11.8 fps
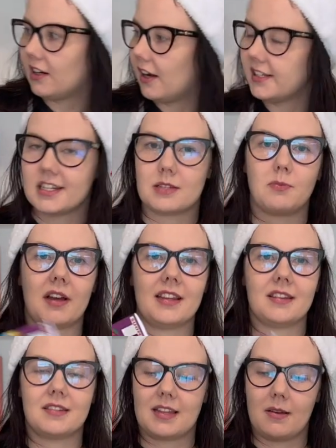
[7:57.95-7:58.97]
I just
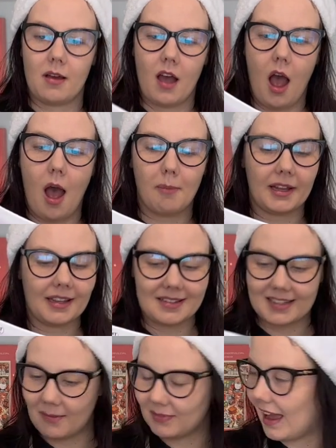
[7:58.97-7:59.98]
buy them
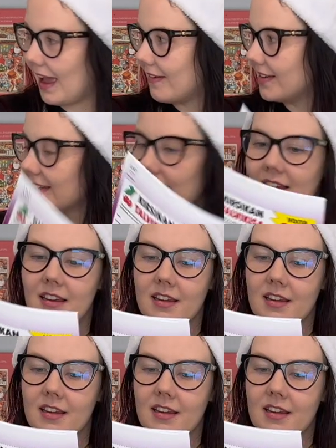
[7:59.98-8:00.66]
sometimes.